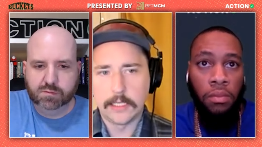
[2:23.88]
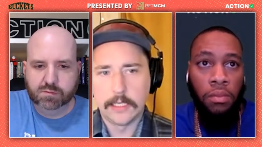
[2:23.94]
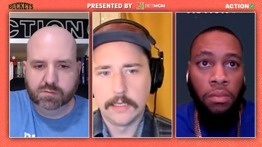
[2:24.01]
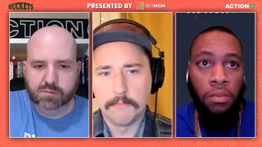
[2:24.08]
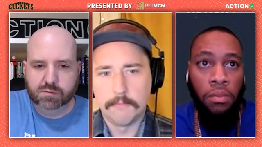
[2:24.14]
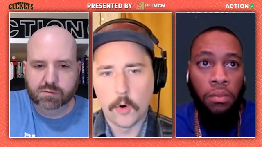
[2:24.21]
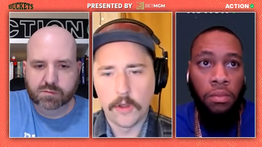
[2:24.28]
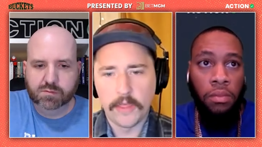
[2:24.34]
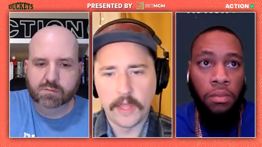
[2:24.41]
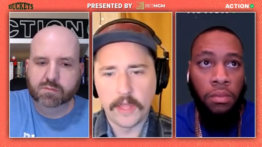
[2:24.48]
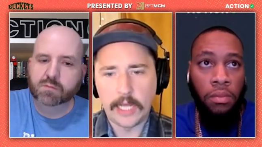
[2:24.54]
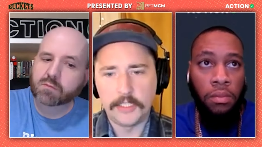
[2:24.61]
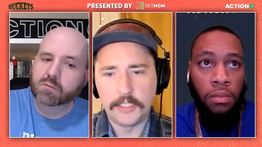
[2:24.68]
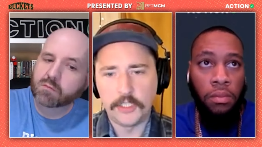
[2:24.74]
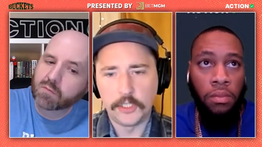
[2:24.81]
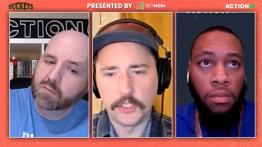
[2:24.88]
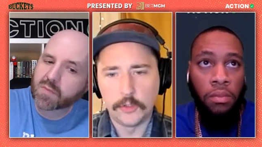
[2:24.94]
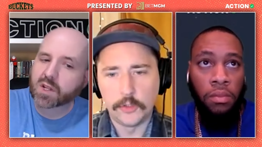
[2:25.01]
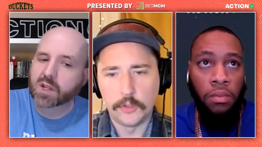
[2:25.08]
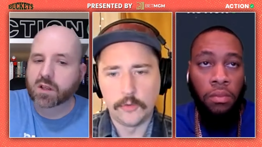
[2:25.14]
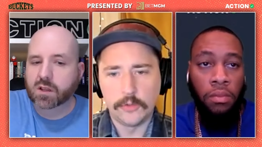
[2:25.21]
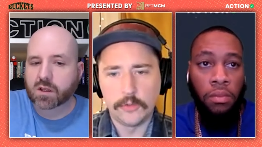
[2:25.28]
Speaker 1: more than I
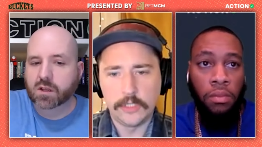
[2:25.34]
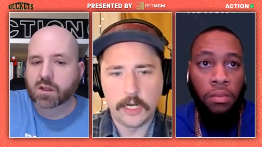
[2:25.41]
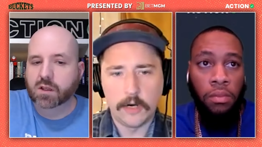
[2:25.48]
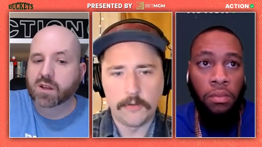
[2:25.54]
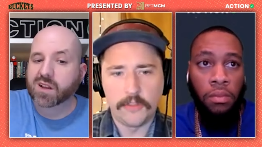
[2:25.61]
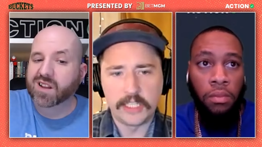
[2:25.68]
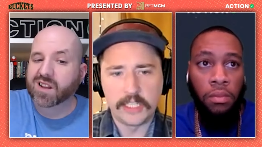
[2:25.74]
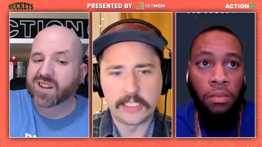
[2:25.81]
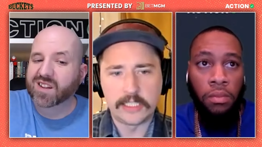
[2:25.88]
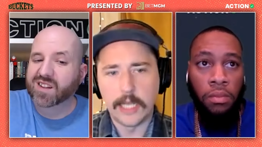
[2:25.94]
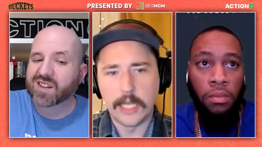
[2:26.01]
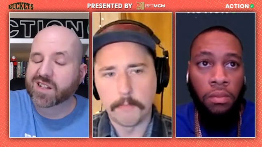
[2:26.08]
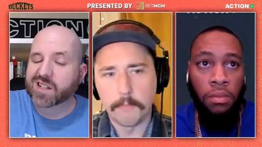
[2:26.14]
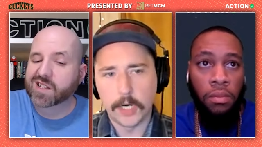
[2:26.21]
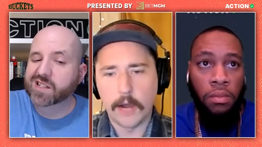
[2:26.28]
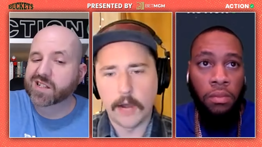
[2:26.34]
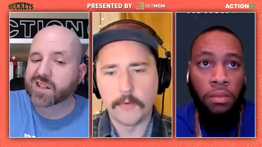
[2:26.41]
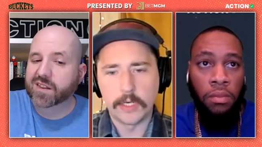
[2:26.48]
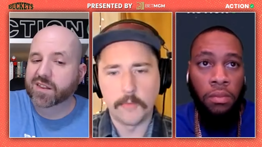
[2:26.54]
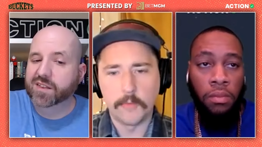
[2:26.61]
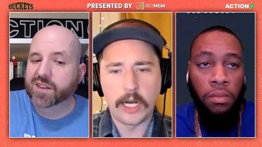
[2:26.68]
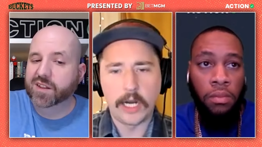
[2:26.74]
do, you know, this number. I
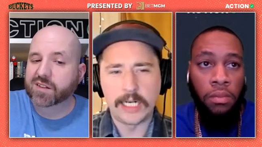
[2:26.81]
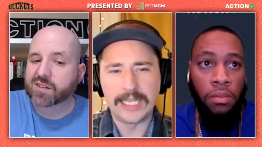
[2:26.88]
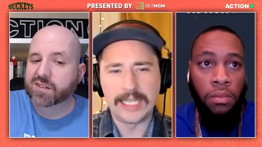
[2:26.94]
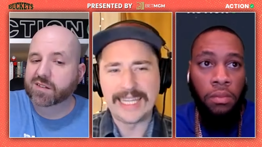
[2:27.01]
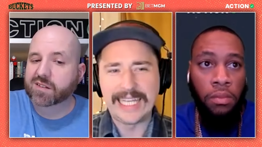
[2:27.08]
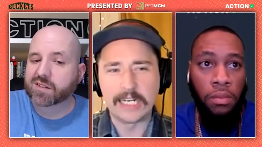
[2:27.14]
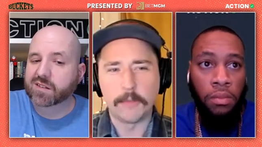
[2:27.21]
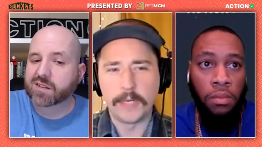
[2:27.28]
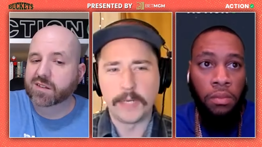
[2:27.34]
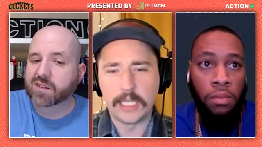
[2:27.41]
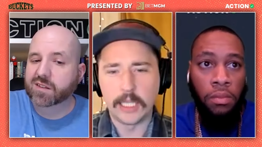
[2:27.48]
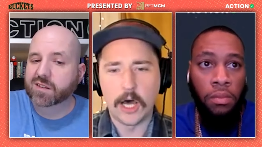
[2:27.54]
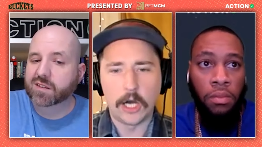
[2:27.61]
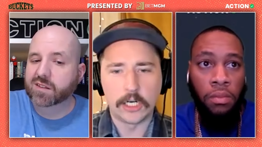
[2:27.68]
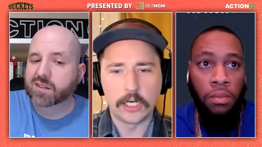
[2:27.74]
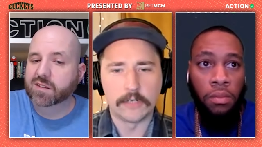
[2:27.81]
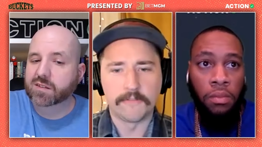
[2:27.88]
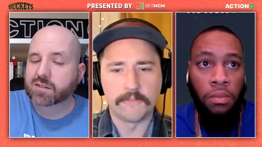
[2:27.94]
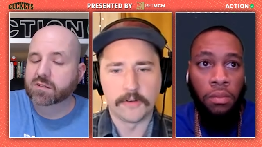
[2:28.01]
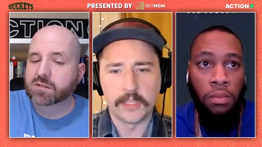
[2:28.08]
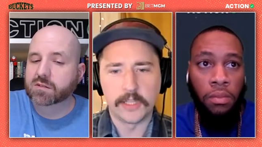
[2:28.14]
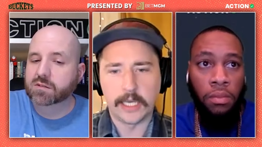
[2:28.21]
would want it a little bit longer
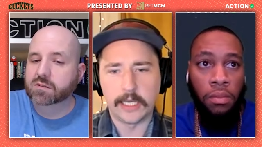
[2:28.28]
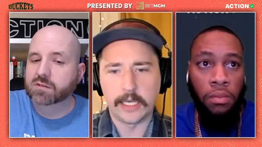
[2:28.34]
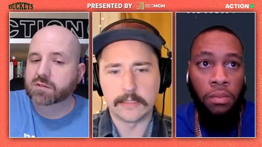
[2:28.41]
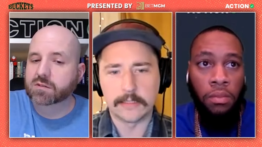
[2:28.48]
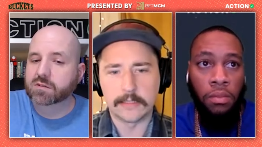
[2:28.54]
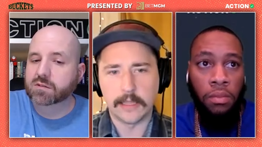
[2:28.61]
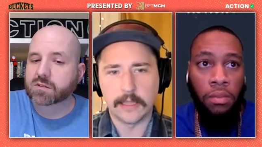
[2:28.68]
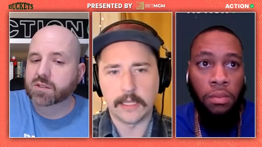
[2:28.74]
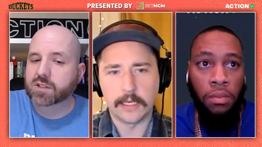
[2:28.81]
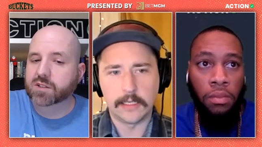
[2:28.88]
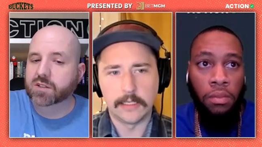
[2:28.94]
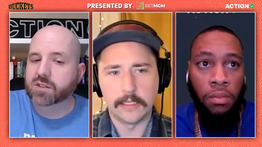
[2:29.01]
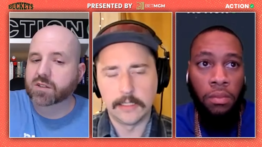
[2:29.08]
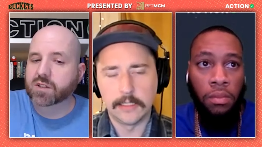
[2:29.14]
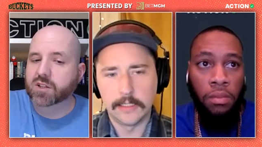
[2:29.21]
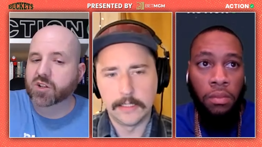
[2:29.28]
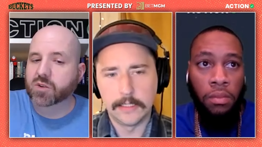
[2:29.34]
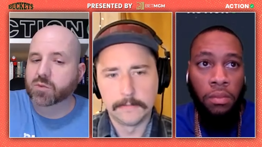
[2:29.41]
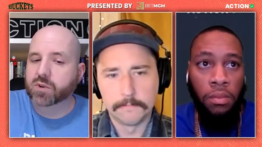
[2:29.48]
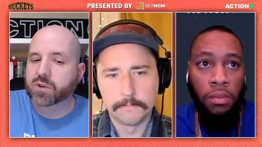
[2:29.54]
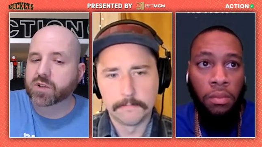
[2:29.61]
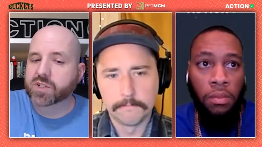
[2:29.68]
for the Kings, I think. The
Speaker 2: the
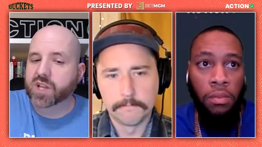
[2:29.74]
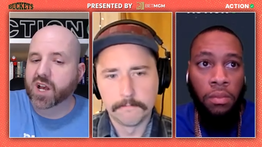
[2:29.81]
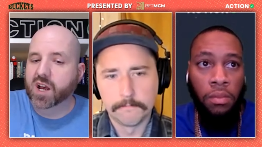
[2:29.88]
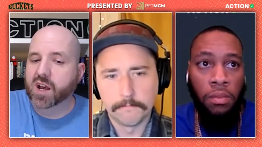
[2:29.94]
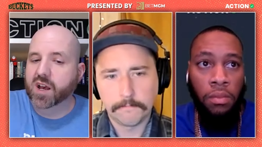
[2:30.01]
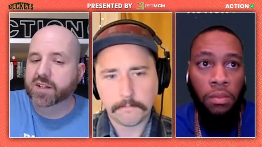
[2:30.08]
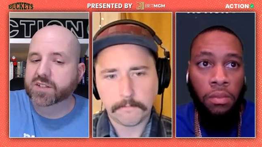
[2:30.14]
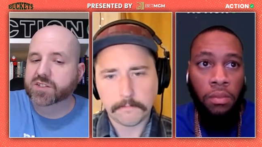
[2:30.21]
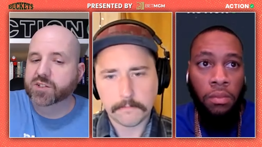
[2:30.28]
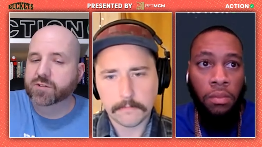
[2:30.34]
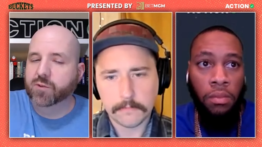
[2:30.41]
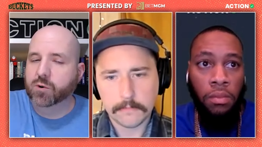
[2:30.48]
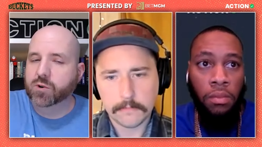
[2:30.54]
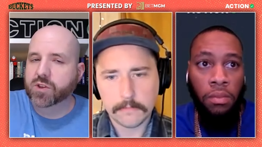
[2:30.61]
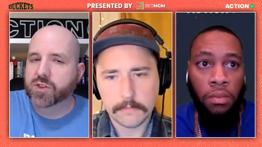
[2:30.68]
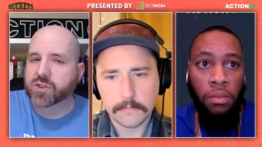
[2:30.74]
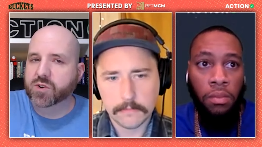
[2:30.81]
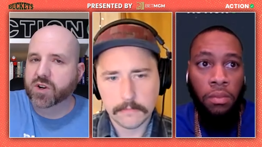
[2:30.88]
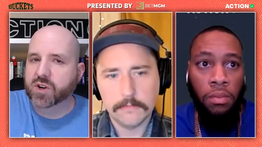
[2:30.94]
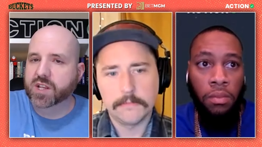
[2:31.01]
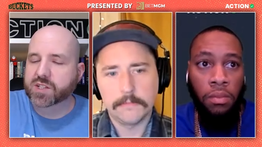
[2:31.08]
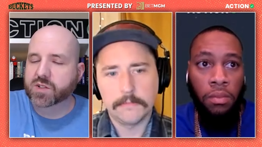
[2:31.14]
number is high. It's
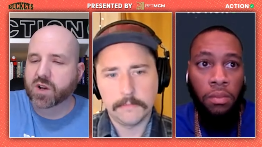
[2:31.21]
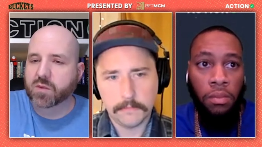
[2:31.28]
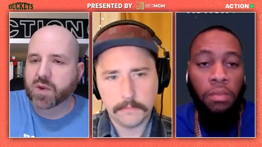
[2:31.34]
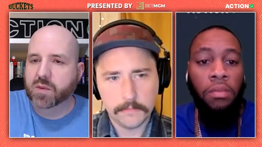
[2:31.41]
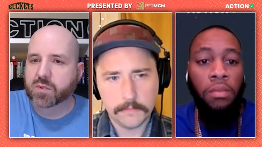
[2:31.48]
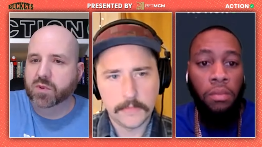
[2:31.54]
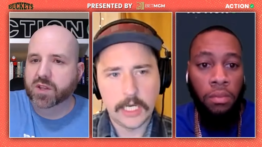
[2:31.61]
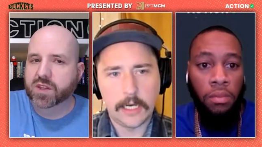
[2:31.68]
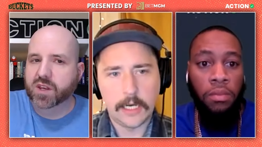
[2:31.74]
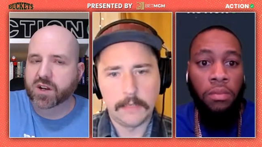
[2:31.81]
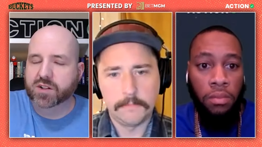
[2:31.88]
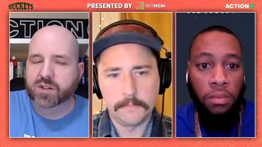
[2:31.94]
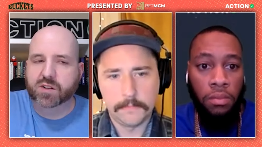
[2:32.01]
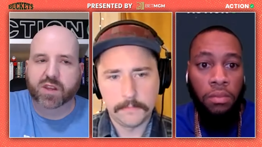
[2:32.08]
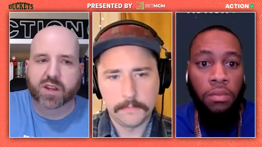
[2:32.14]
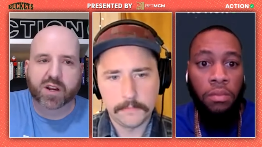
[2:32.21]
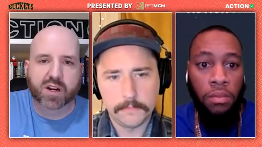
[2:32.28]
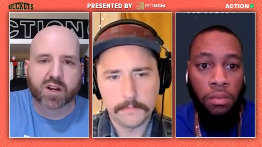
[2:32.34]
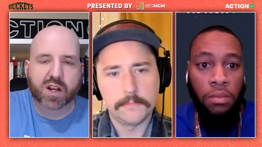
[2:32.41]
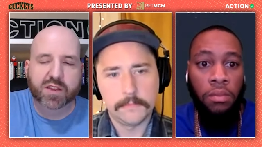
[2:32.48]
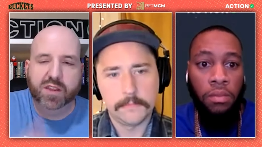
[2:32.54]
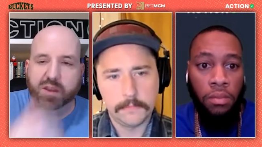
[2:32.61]
243. So I might play yeah. the under
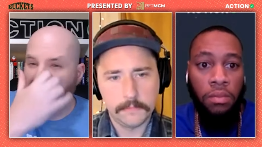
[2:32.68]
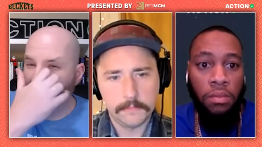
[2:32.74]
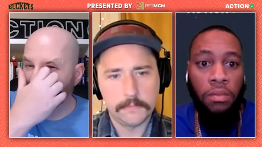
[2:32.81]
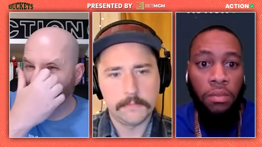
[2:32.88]
there. I think I might